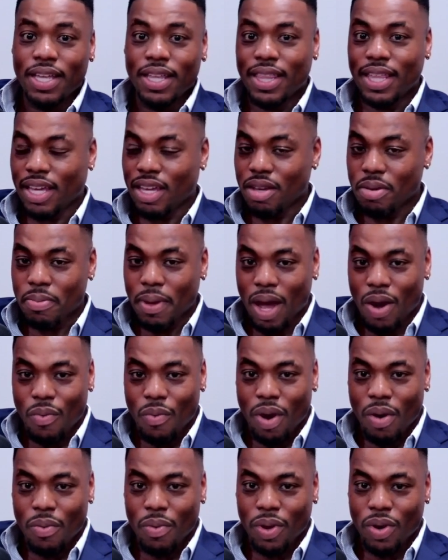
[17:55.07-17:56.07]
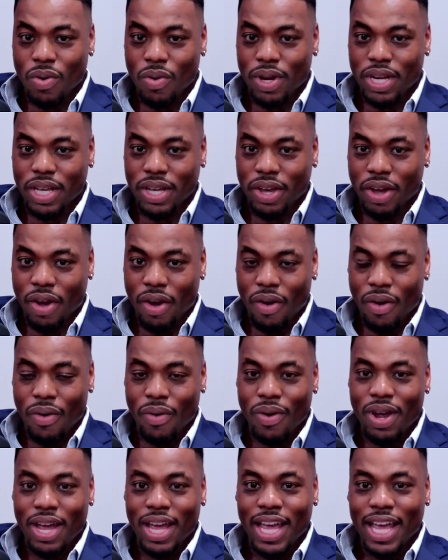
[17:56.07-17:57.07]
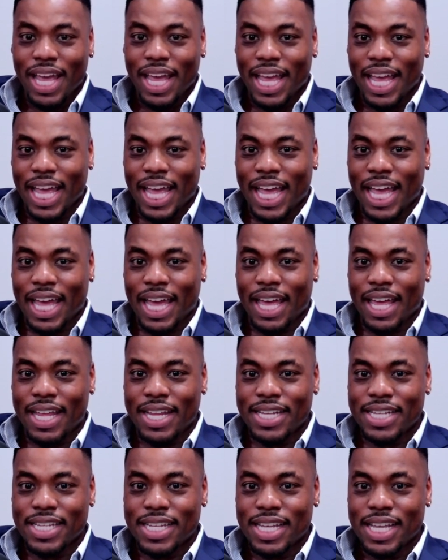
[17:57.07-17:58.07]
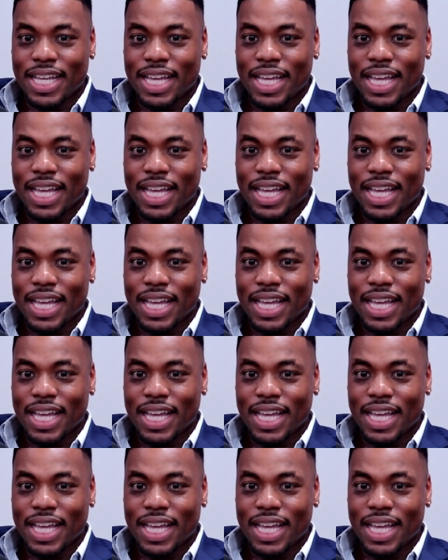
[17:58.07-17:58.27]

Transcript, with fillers: thinking about where we're going to go. And